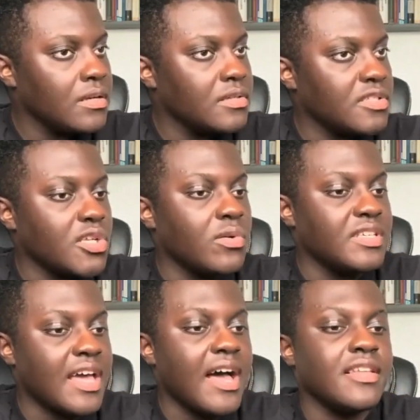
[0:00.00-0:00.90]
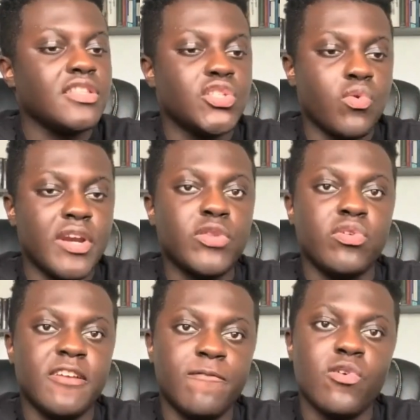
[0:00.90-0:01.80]
So yeah,
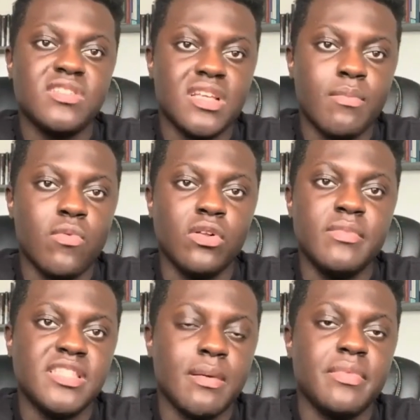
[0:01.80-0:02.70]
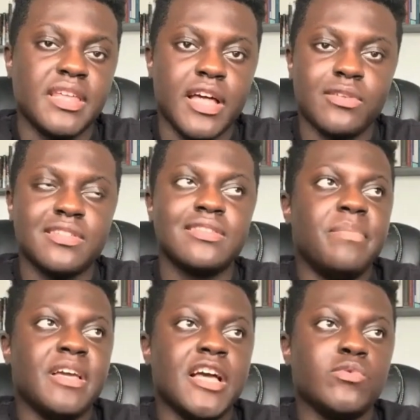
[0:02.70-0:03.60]
2024 summer will be something else,
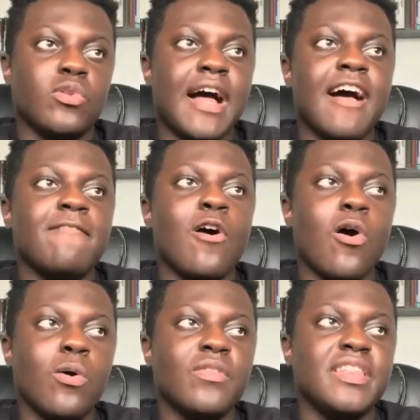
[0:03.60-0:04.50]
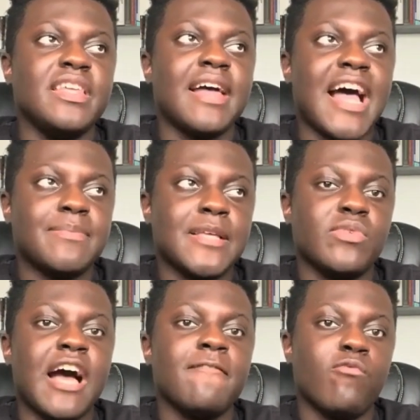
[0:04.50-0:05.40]
because we'll have all the aspects we
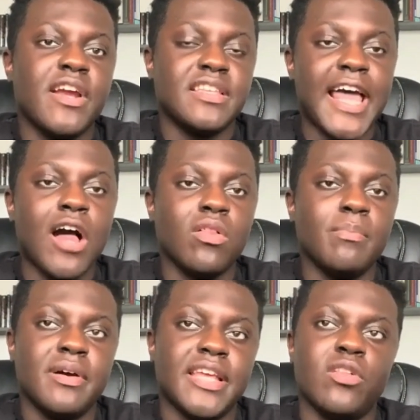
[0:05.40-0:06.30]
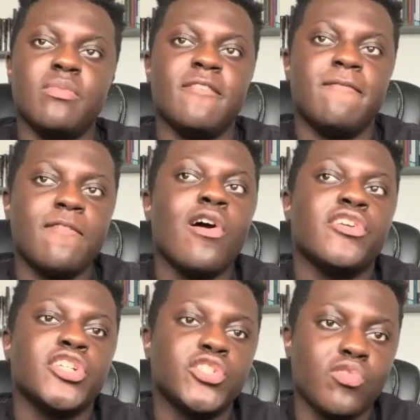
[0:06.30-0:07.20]
have right now, but it'll be far
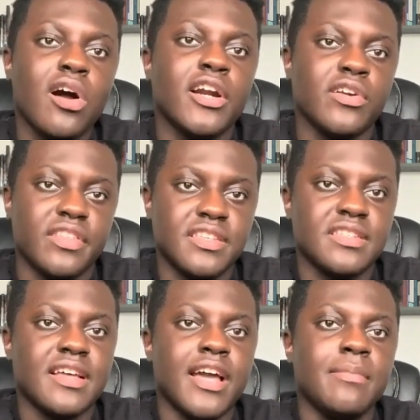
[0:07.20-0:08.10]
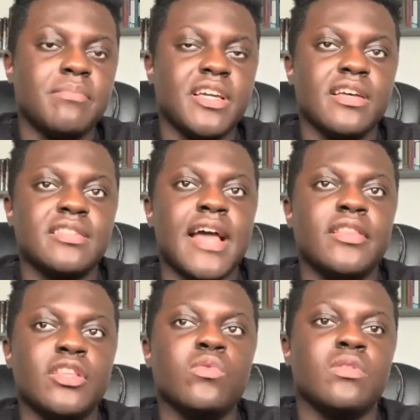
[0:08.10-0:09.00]
stronger this time, because El
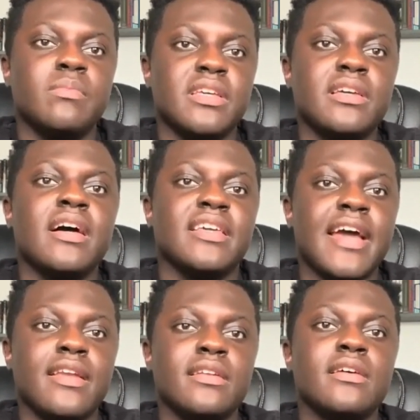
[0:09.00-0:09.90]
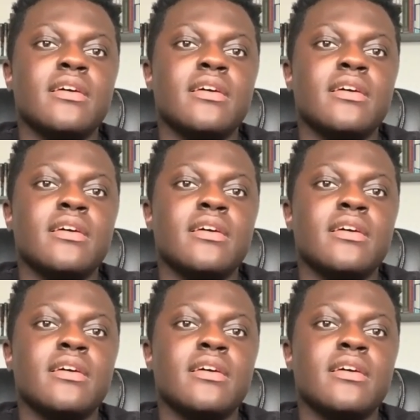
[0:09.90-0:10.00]
Nino will be, again,